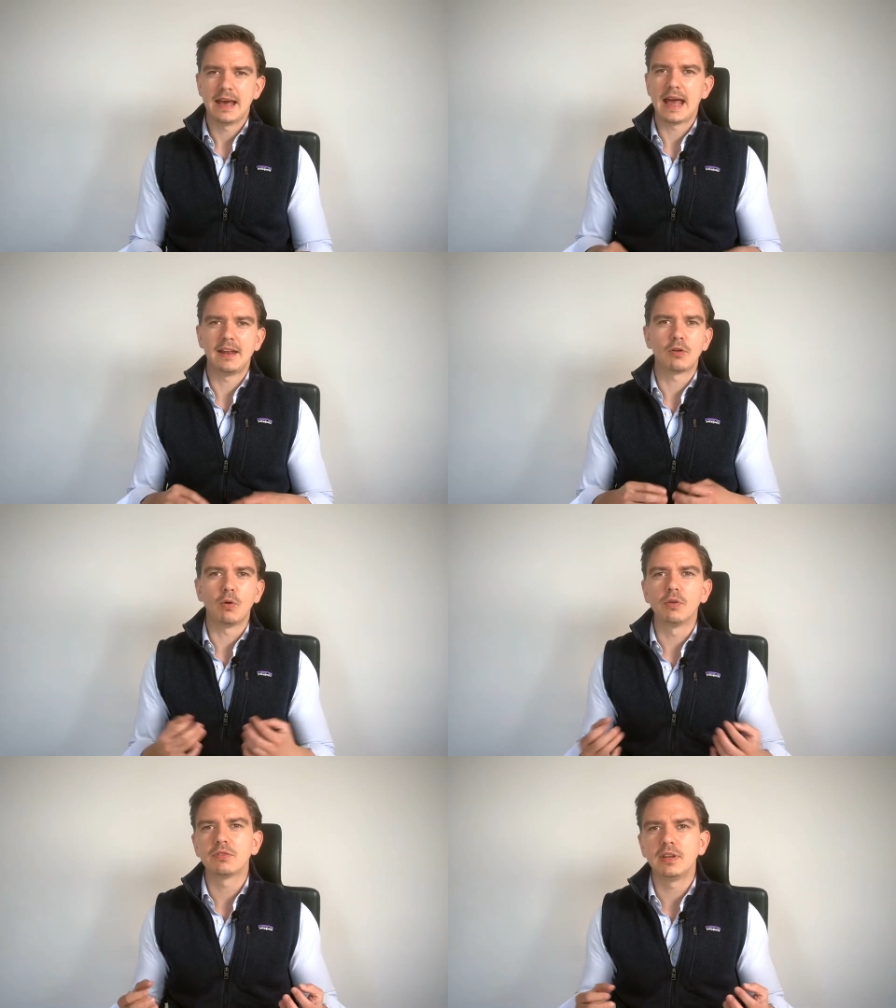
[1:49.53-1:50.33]
and it
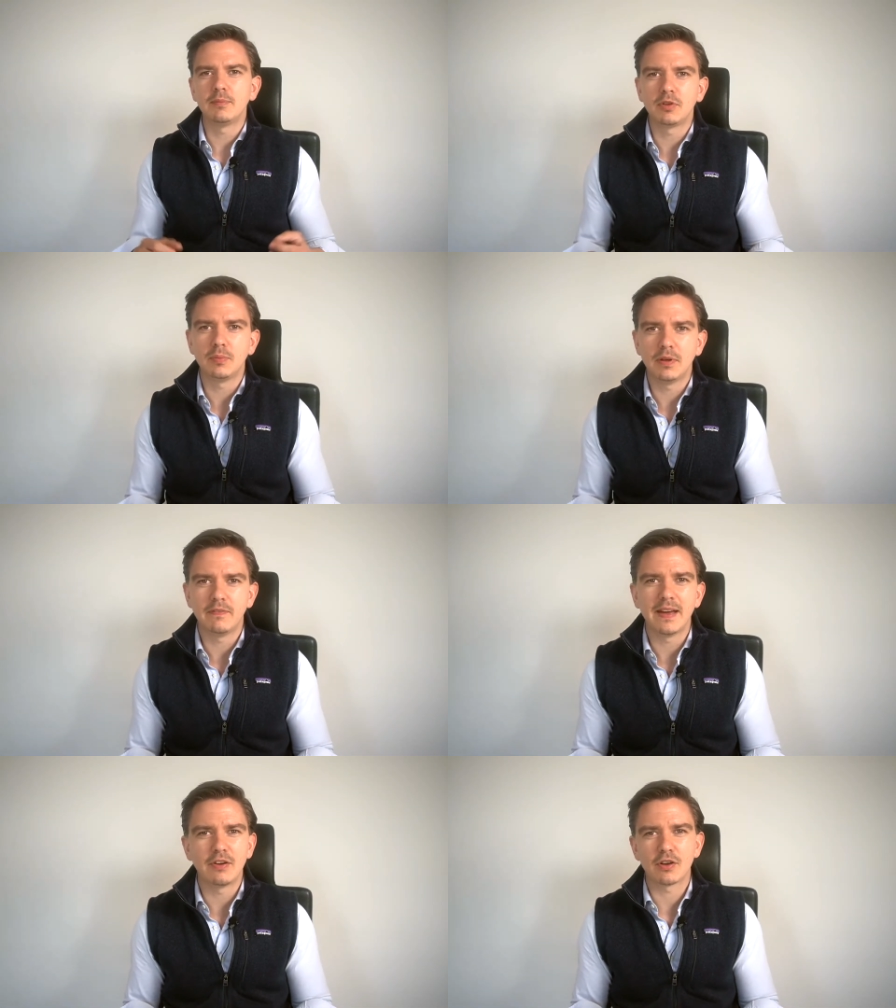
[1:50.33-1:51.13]
all seemed to be
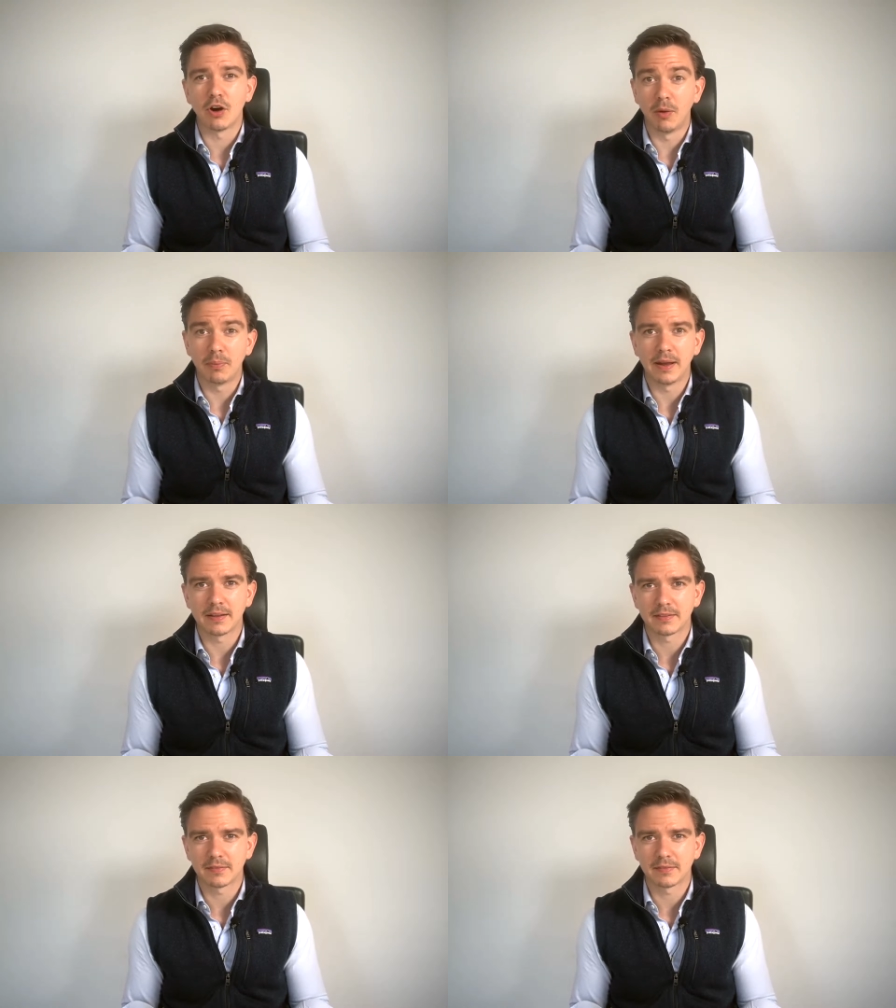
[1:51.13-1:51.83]
very complex.